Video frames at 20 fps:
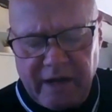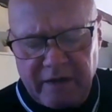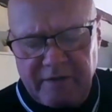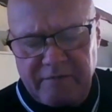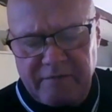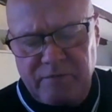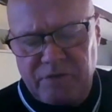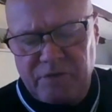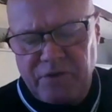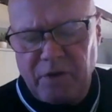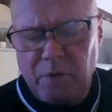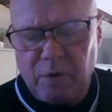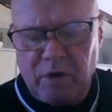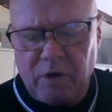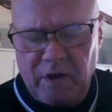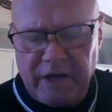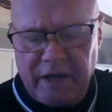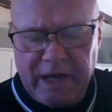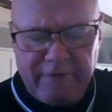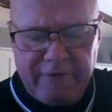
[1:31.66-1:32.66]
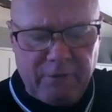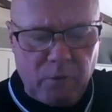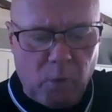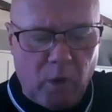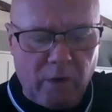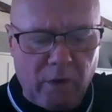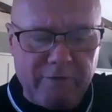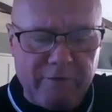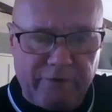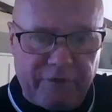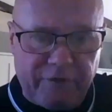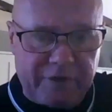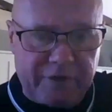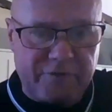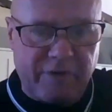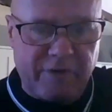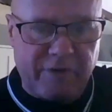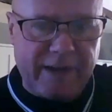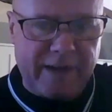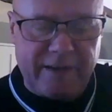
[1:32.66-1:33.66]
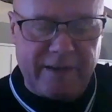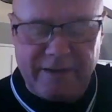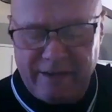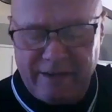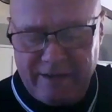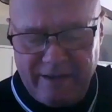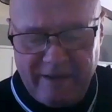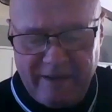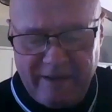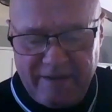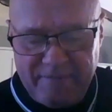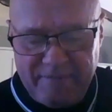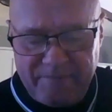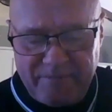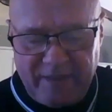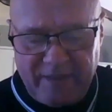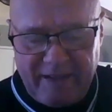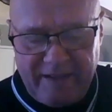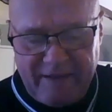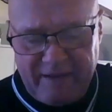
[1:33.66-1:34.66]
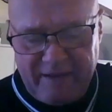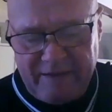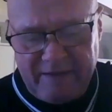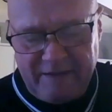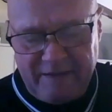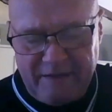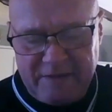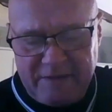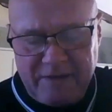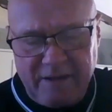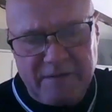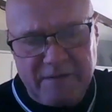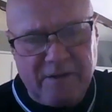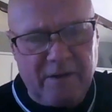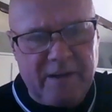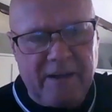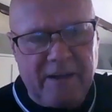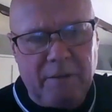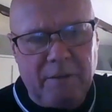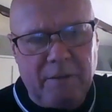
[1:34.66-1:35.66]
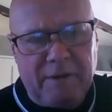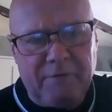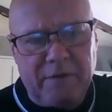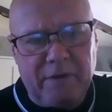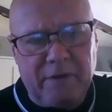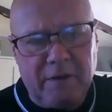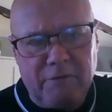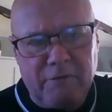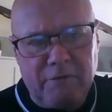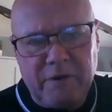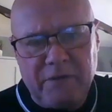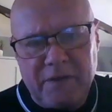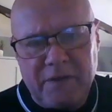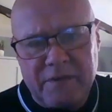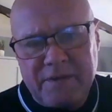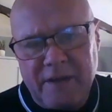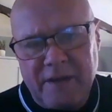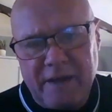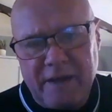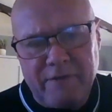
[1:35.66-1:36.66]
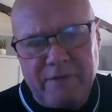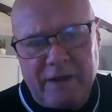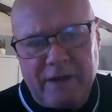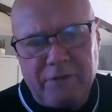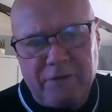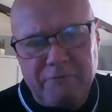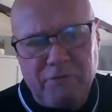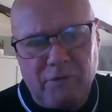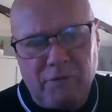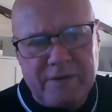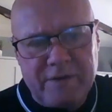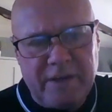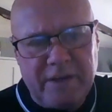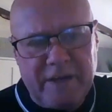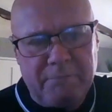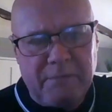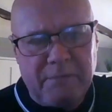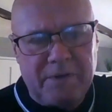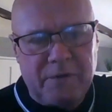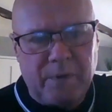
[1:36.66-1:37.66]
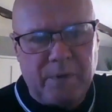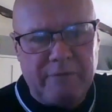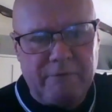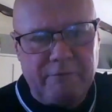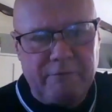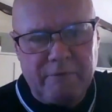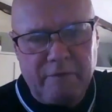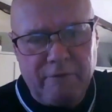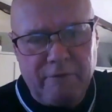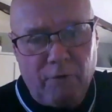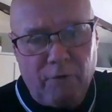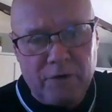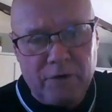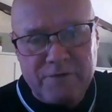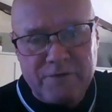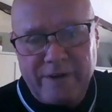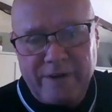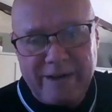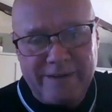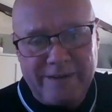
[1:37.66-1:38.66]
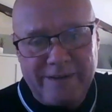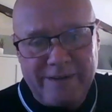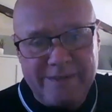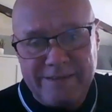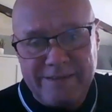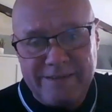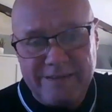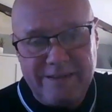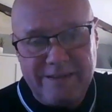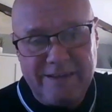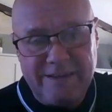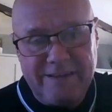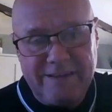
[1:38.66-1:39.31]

had 2 or even 1 fit striker. And it's got to help having a run in the side rather than rotating between 4 strikers.